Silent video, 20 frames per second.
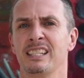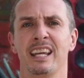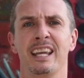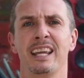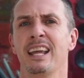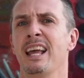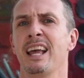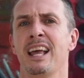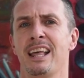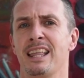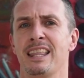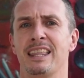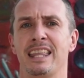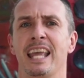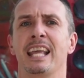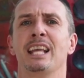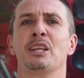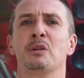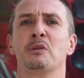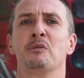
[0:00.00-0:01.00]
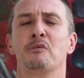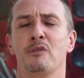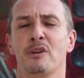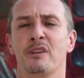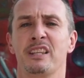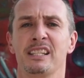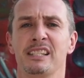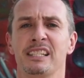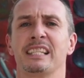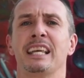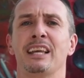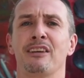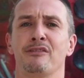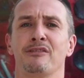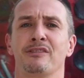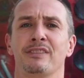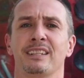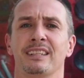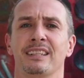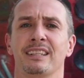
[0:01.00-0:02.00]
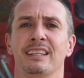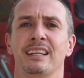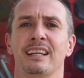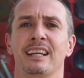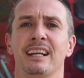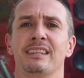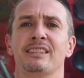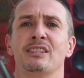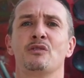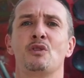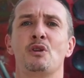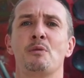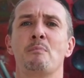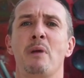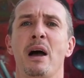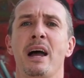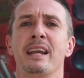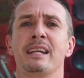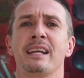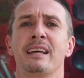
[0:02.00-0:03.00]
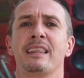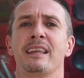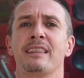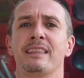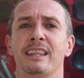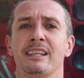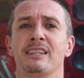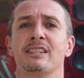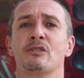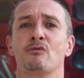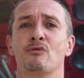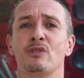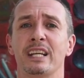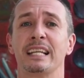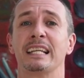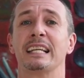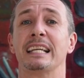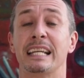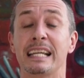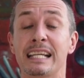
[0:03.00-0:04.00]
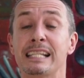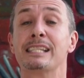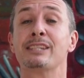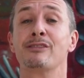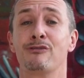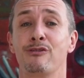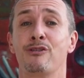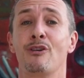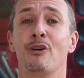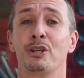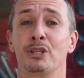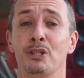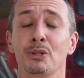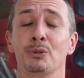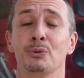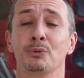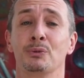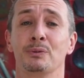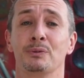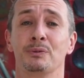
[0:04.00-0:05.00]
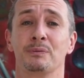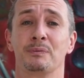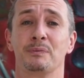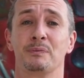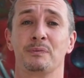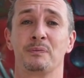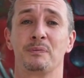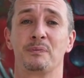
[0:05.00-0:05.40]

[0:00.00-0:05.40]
Say thank you for this gift. It's a reminder that this really is for you.